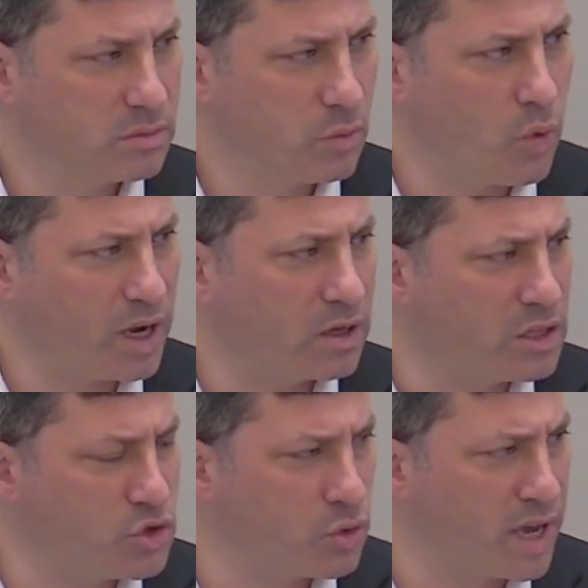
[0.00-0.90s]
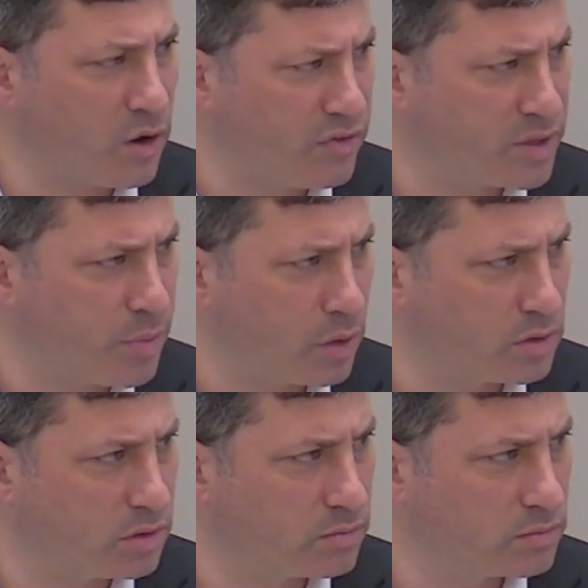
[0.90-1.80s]
When could the Jew get off the
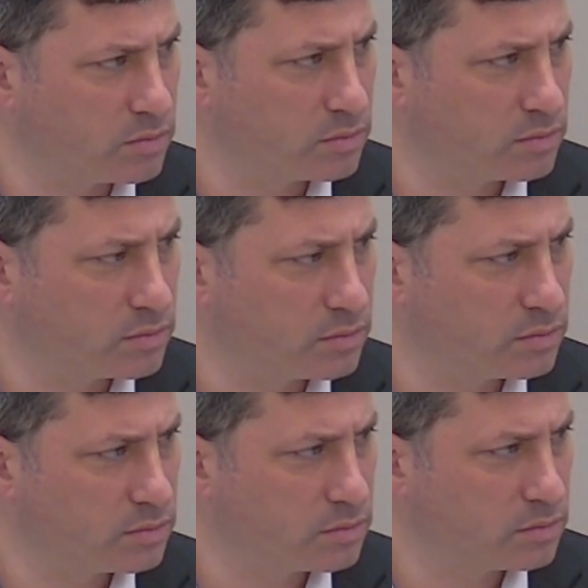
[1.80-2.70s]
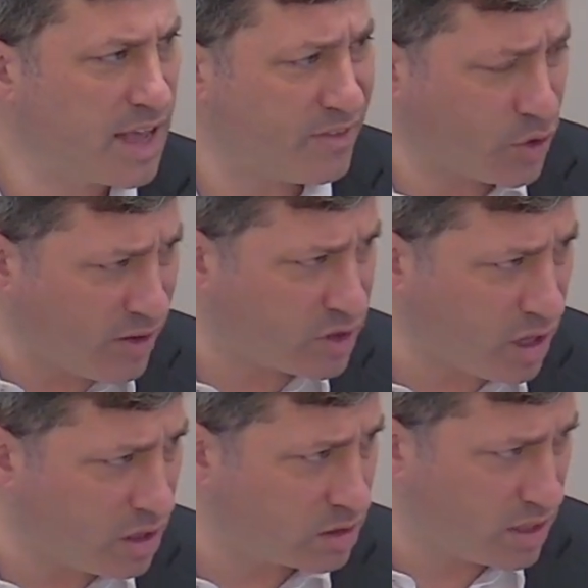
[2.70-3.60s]
boat? After
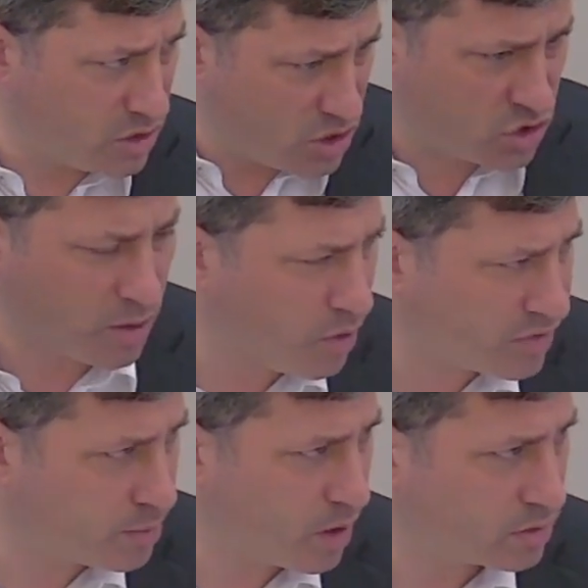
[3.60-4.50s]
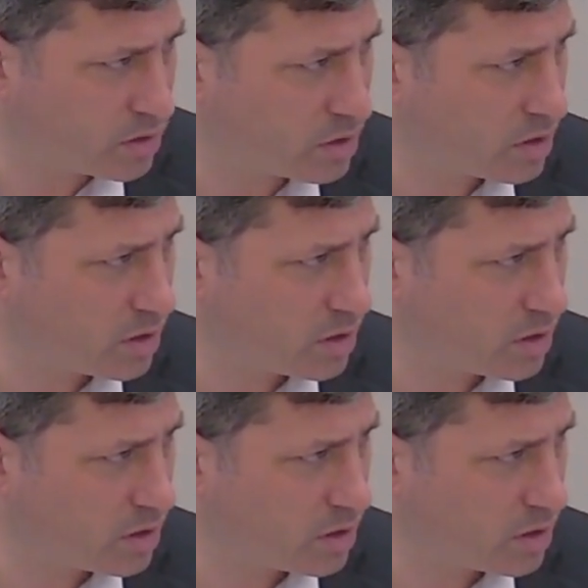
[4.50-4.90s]
Havdalah, could he just jump off the boat?